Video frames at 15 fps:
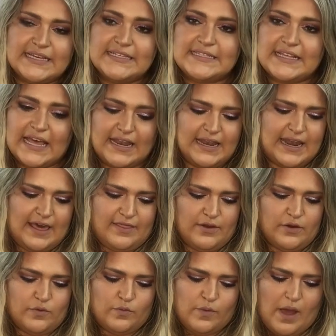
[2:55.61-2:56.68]
is
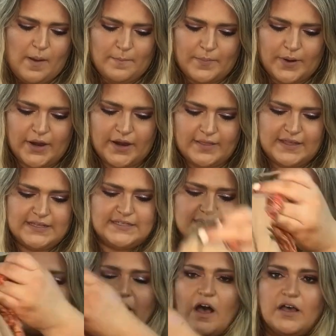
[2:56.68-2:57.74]
another romper. This
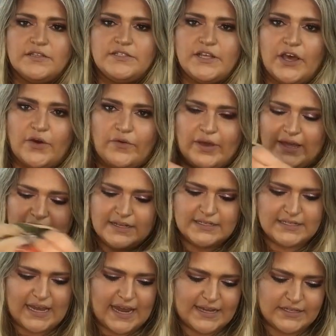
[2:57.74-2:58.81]
is also in a
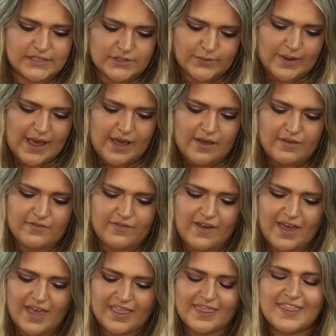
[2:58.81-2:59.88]
size 12.
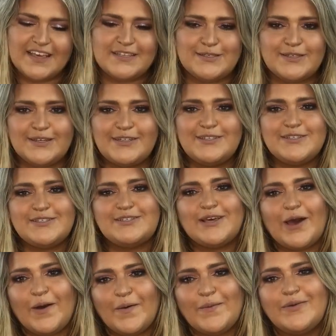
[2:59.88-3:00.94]
This looks
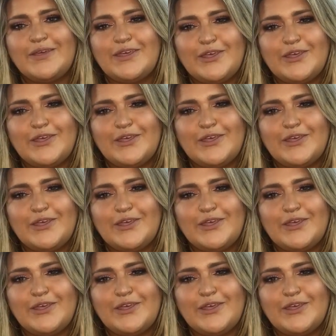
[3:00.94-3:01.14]
so